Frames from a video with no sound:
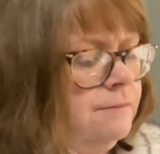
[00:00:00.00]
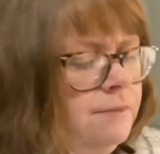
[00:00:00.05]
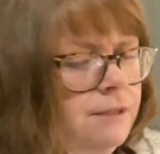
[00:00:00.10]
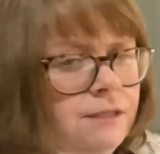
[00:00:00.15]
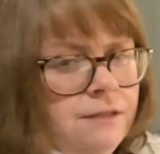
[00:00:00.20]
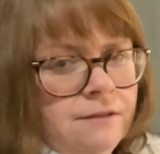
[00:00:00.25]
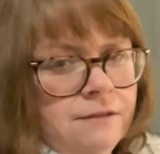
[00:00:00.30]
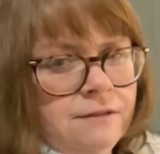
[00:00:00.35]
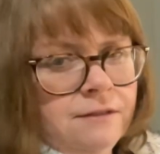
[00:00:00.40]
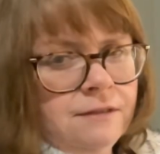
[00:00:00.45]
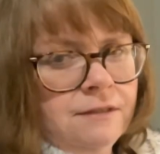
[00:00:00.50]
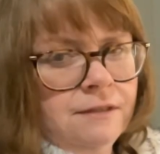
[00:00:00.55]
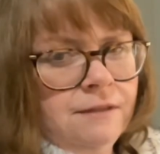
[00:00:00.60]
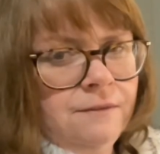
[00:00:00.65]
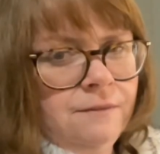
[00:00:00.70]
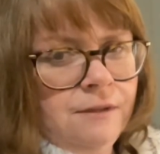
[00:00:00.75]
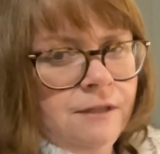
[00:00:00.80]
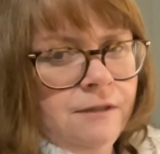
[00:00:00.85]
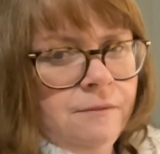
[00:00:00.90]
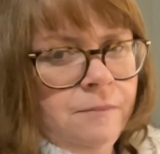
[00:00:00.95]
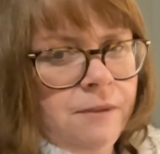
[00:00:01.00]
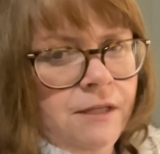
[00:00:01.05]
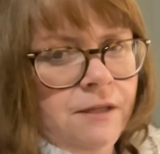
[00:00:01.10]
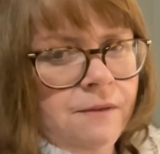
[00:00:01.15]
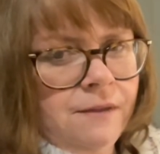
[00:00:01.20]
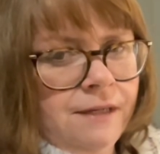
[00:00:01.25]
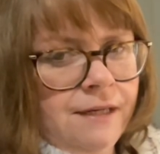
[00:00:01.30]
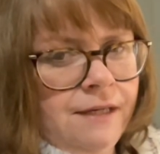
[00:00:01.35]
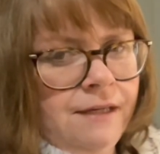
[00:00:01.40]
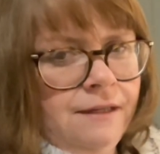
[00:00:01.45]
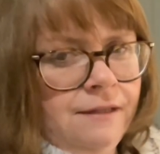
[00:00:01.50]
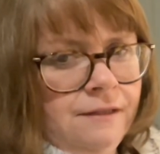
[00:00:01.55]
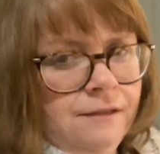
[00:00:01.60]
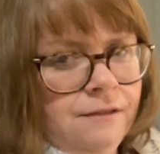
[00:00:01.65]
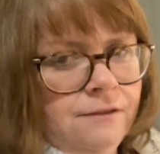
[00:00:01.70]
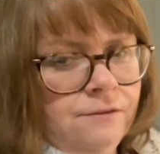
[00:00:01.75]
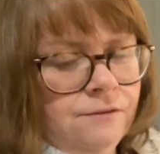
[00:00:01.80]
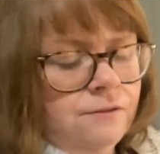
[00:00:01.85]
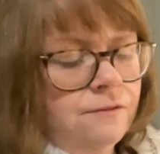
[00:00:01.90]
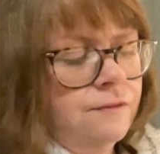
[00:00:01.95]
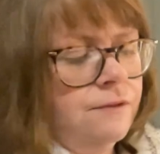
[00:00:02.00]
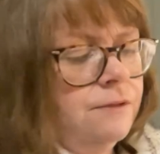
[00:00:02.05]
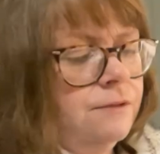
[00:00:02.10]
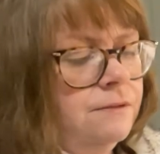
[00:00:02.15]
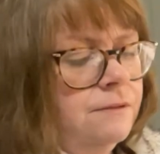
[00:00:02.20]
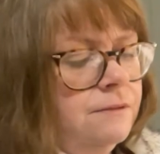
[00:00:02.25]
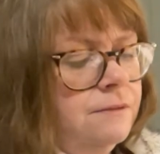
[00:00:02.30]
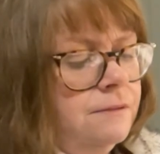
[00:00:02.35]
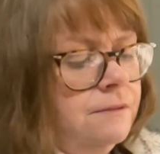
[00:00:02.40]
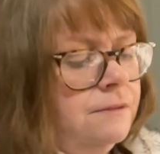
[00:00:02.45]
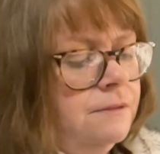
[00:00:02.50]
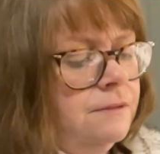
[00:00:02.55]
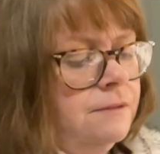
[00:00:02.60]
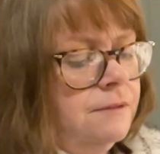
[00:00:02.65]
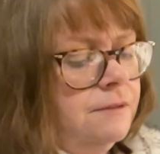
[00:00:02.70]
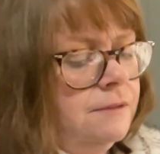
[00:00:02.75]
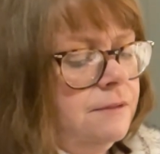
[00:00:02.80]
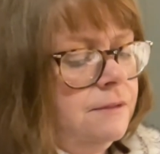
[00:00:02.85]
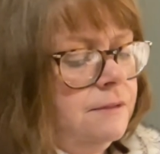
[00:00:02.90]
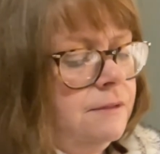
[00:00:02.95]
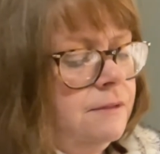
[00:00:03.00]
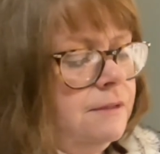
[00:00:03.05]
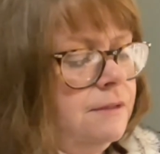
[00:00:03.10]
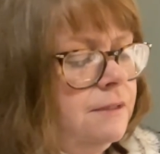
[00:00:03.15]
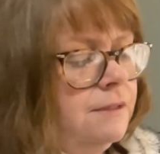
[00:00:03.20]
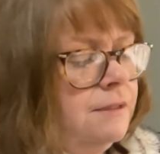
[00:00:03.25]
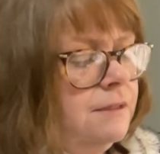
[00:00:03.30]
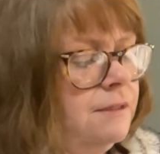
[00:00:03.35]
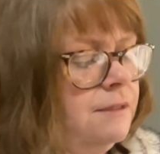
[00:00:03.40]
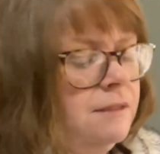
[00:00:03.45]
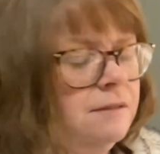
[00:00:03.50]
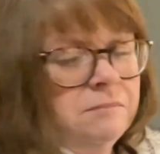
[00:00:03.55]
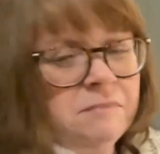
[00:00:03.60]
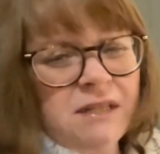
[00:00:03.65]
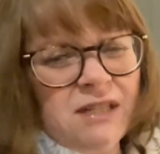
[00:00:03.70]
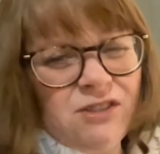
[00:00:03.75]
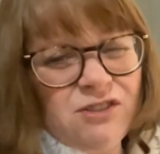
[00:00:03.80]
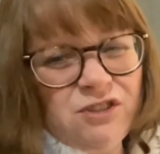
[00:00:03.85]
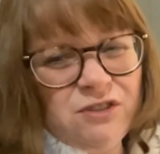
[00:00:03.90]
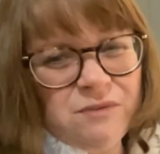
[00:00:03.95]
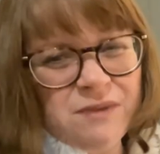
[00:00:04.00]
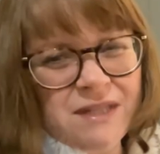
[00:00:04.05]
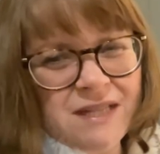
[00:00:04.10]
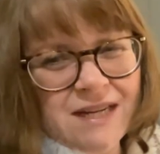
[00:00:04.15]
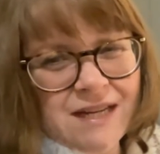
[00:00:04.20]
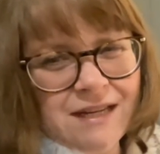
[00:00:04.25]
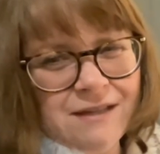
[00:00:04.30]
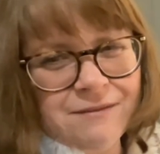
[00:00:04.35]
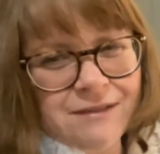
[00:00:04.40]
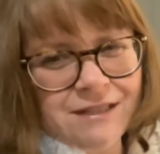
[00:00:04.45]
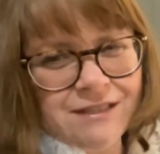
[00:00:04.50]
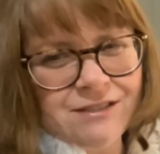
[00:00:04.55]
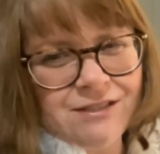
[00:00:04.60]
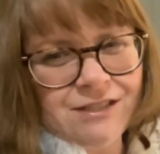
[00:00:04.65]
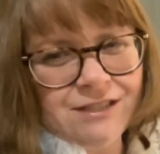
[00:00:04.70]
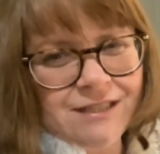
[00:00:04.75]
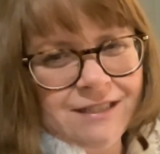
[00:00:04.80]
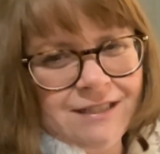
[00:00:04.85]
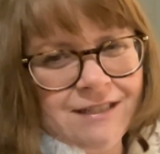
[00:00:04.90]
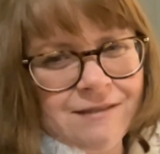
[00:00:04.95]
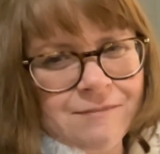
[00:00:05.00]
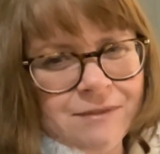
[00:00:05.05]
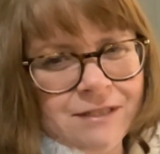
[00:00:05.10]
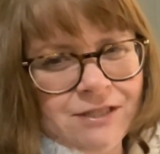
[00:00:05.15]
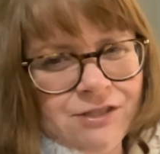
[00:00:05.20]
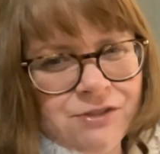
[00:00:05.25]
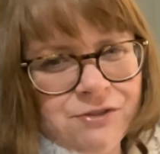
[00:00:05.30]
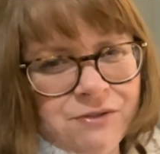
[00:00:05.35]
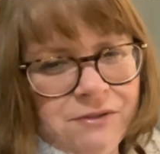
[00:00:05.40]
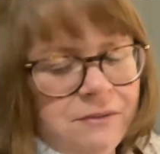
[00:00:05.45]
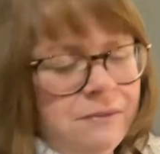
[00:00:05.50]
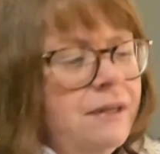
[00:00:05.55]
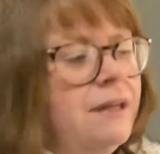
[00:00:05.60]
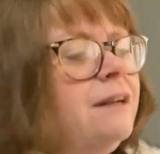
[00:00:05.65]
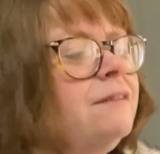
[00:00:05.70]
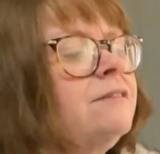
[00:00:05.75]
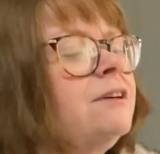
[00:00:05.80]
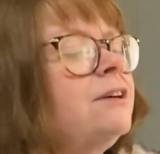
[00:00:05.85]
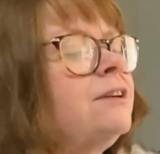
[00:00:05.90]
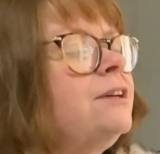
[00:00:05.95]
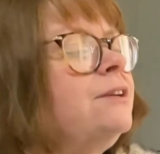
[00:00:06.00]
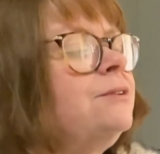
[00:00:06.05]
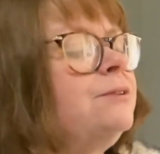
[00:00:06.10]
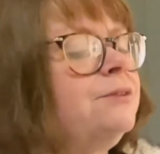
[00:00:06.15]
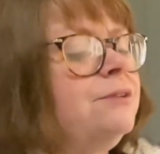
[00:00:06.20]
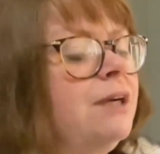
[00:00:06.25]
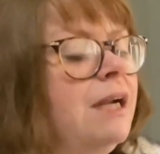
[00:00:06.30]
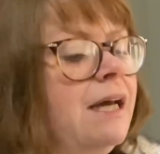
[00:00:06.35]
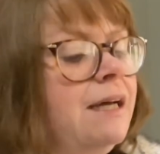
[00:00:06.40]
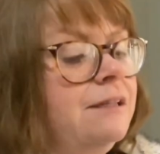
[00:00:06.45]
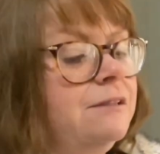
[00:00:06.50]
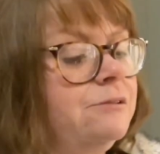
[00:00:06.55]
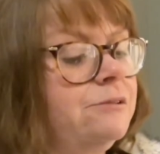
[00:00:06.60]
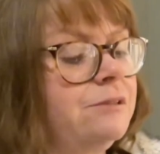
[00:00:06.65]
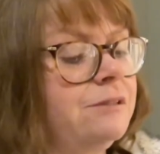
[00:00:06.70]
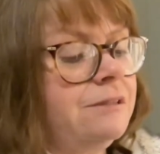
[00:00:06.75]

because it will be quite useful. Might do it now actually, I might do it while I've got it all out.